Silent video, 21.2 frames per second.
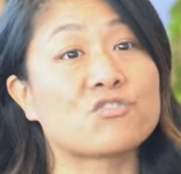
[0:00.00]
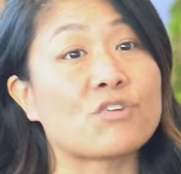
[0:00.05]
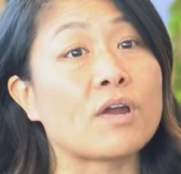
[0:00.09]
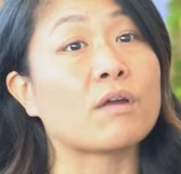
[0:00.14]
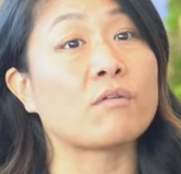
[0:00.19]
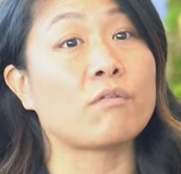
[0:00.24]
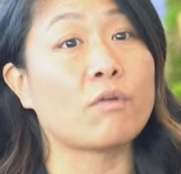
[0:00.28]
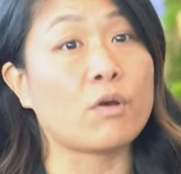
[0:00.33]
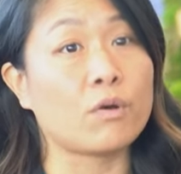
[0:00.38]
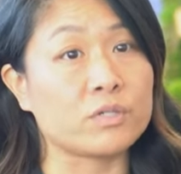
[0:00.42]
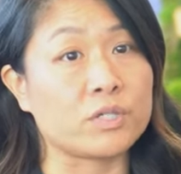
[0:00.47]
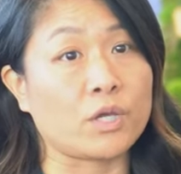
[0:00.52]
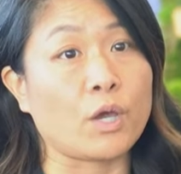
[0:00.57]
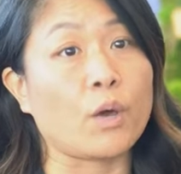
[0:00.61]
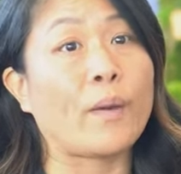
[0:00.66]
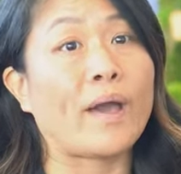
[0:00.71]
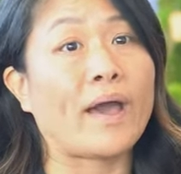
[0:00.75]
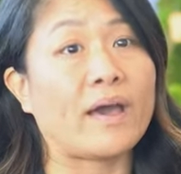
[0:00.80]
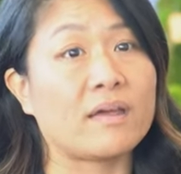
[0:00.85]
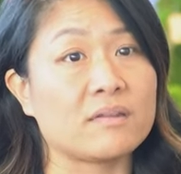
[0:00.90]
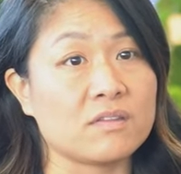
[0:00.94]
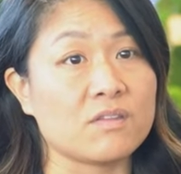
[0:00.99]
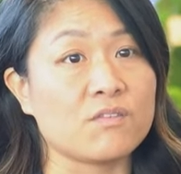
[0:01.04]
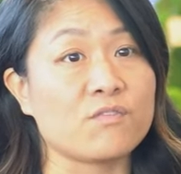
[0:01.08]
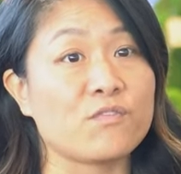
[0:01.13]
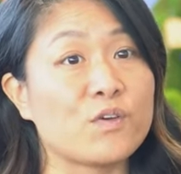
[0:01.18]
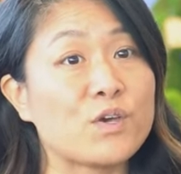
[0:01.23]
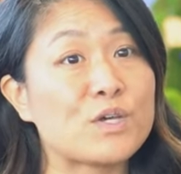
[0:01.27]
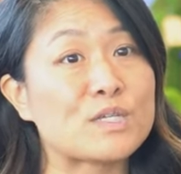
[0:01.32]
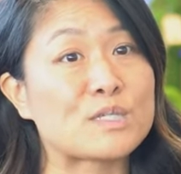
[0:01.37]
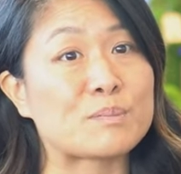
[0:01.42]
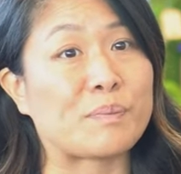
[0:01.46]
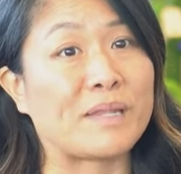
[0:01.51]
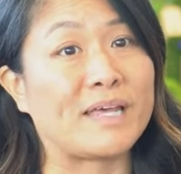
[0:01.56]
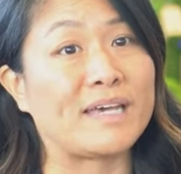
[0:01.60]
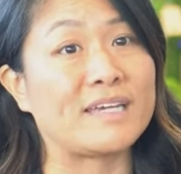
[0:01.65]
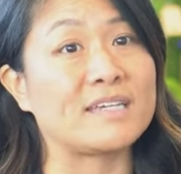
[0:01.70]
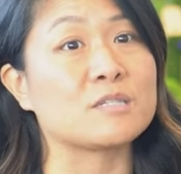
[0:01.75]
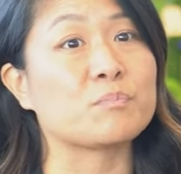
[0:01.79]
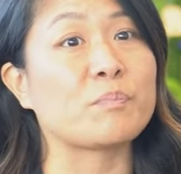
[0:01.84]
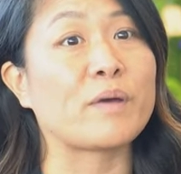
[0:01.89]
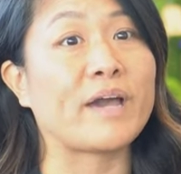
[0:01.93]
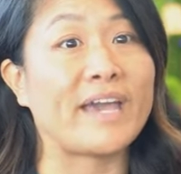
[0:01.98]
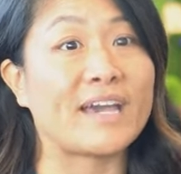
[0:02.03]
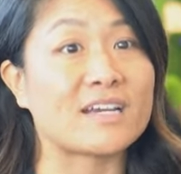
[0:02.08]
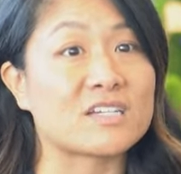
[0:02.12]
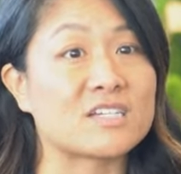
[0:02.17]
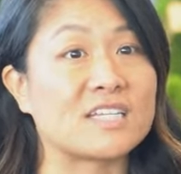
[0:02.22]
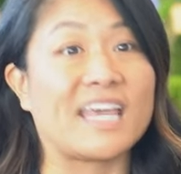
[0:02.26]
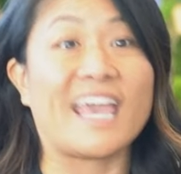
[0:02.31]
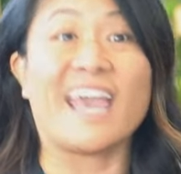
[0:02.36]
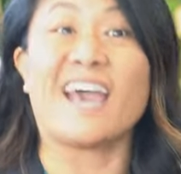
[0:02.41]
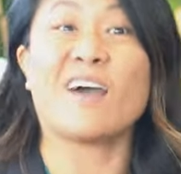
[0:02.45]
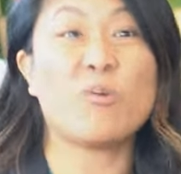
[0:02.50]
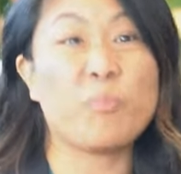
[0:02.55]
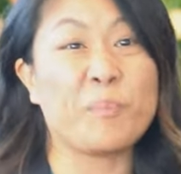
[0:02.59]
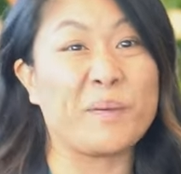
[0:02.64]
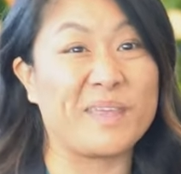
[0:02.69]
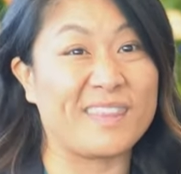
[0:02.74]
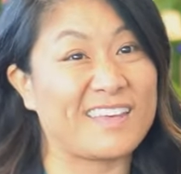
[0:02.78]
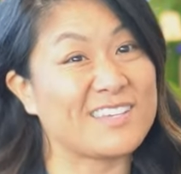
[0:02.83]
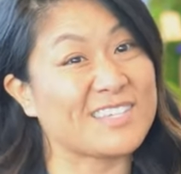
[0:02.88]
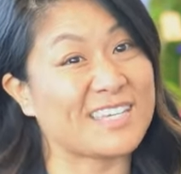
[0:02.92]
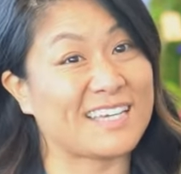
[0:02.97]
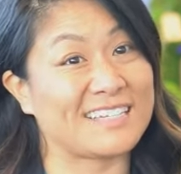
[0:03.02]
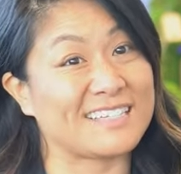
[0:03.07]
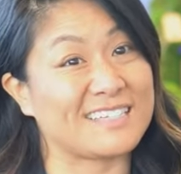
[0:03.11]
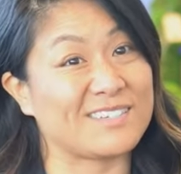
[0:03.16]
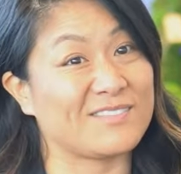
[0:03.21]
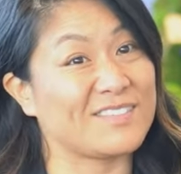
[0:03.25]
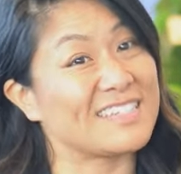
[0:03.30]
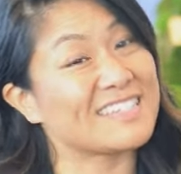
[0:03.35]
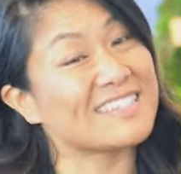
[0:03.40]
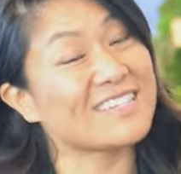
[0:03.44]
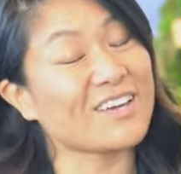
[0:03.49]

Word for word: a truck roll to go out in the first place by actually helping those customers.